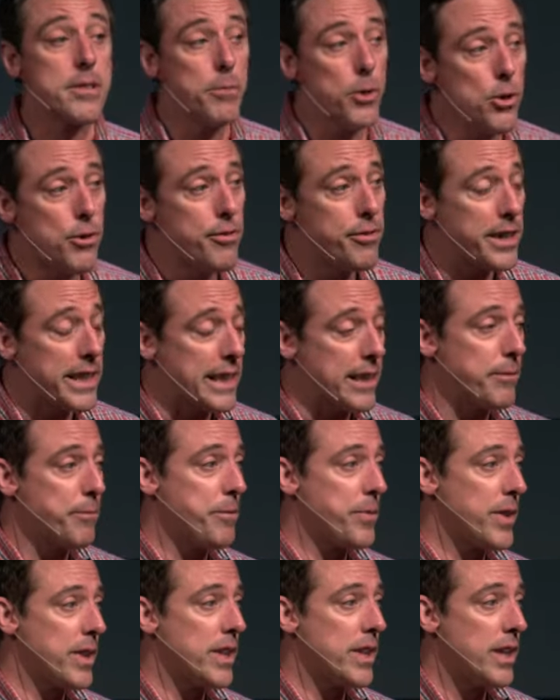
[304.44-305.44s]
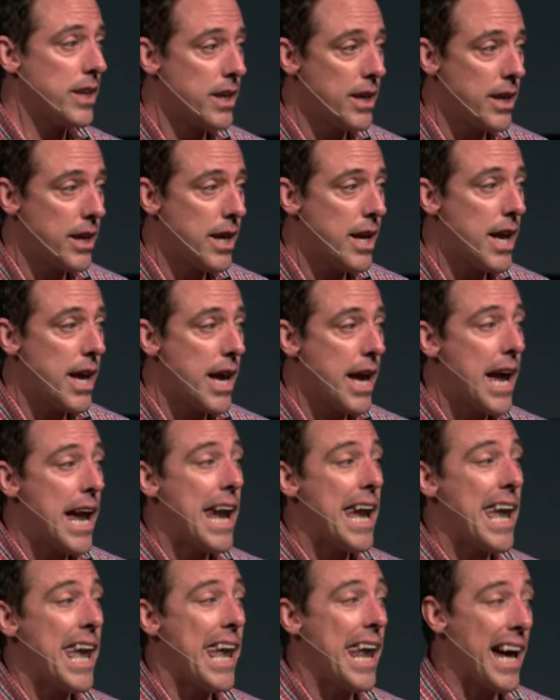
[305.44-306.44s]
the movie.
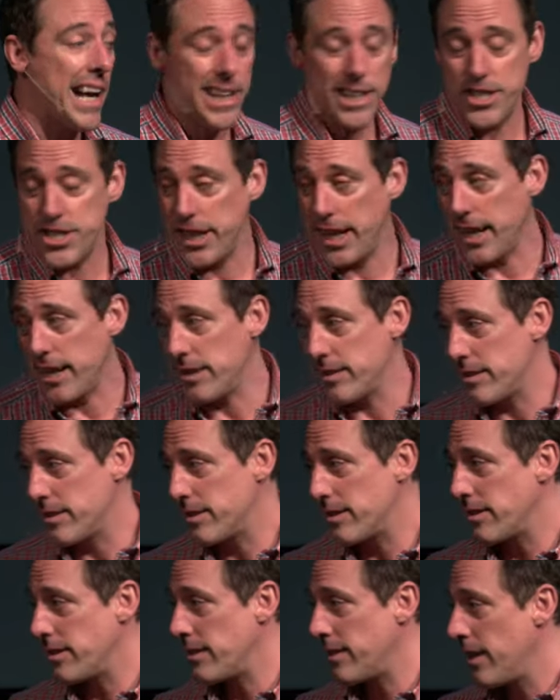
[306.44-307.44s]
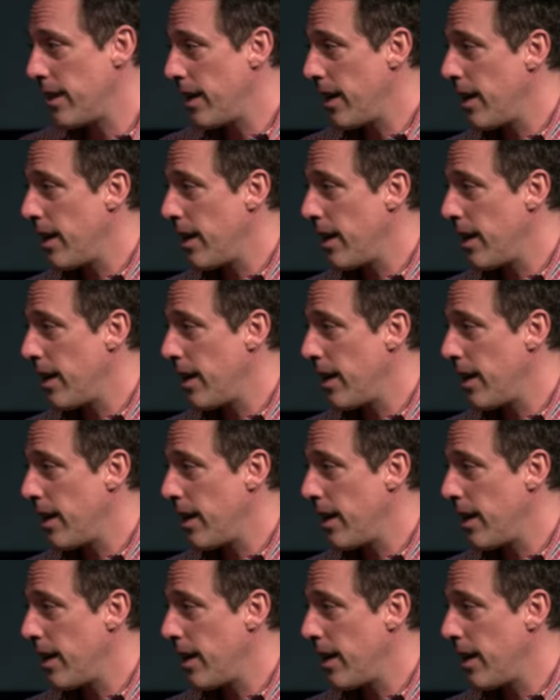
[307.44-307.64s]
Not a chance.